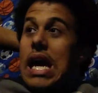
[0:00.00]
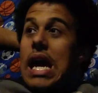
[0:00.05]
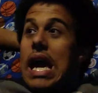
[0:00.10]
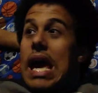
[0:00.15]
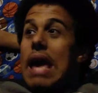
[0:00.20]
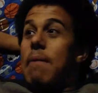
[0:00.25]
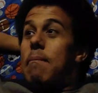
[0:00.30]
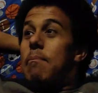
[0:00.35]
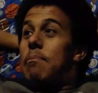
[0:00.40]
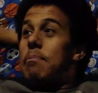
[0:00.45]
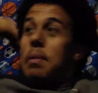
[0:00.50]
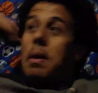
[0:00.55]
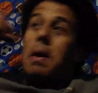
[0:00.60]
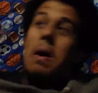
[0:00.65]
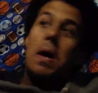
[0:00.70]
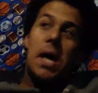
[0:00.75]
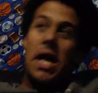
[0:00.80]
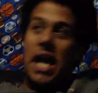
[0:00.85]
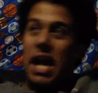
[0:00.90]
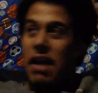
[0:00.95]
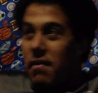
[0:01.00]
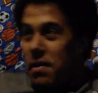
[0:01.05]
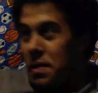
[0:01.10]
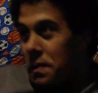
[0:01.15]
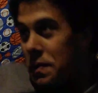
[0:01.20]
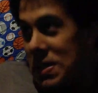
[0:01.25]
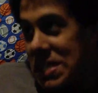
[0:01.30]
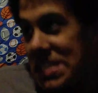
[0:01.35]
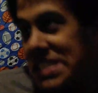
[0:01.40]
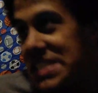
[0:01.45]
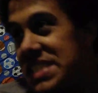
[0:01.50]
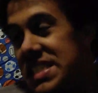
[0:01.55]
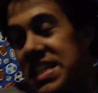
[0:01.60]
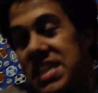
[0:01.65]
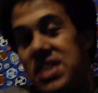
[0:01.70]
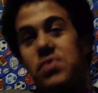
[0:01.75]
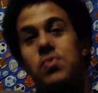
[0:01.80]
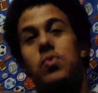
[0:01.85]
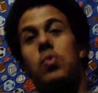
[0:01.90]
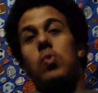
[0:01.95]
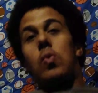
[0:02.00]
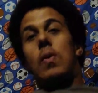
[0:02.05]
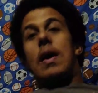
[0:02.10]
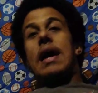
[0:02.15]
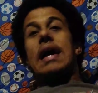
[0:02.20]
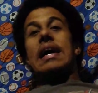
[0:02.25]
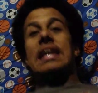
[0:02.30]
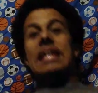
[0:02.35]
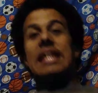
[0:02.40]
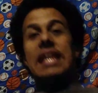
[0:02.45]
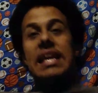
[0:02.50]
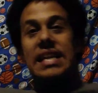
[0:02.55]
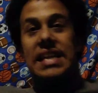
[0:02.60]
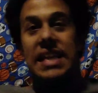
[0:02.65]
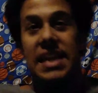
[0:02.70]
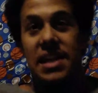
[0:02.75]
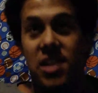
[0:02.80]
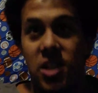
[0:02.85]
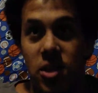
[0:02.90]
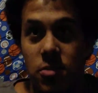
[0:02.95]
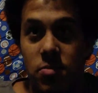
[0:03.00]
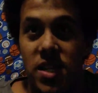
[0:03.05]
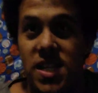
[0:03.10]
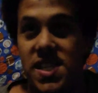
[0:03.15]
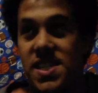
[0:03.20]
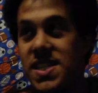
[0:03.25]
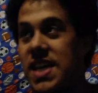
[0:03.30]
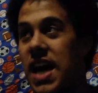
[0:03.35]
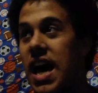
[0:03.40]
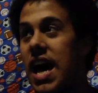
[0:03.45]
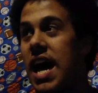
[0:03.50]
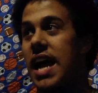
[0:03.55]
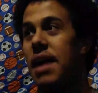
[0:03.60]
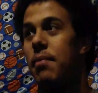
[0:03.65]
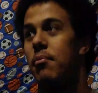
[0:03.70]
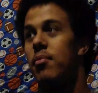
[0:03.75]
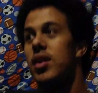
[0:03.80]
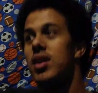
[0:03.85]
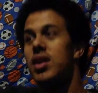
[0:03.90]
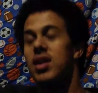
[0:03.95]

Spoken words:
And boy, everyone is just ready to kill him this time.